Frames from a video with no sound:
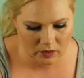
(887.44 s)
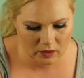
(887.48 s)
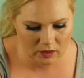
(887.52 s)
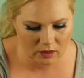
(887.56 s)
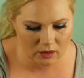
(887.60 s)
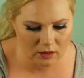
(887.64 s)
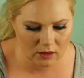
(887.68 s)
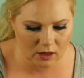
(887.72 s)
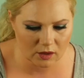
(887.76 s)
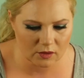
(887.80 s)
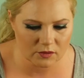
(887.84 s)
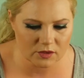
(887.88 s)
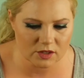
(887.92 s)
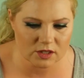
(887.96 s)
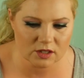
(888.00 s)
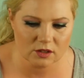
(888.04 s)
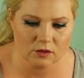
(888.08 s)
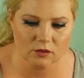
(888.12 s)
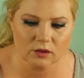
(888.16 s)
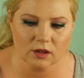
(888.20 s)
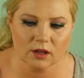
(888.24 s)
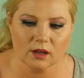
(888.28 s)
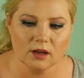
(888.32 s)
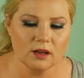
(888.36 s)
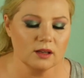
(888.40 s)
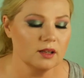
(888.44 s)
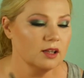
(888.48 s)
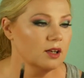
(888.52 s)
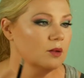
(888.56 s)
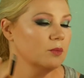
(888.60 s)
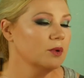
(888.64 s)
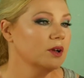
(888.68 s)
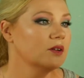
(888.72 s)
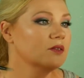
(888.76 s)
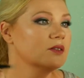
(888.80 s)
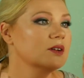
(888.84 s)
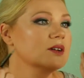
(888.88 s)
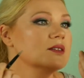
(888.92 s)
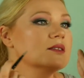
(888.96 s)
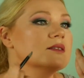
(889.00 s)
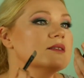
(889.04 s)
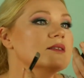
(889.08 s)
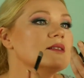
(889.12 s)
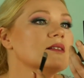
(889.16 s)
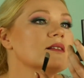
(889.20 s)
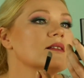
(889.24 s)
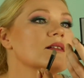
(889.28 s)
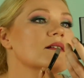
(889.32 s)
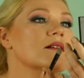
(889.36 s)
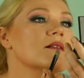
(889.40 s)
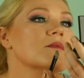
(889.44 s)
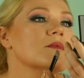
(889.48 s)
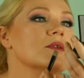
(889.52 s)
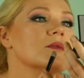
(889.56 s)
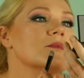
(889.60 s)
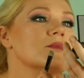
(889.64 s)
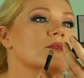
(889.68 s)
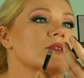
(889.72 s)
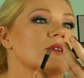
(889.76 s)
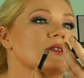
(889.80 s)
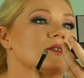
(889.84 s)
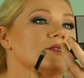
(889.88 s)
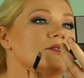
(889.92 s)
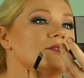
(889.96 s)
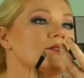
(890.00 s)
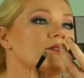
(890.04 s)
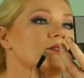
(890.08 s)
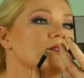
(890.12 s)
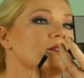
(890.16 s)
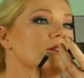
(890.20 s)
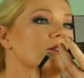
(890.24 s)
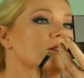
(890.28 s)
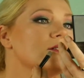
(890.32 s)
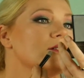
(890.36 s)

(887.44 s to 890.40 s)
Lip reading: Now I've still got a little bit of concealer on my brush.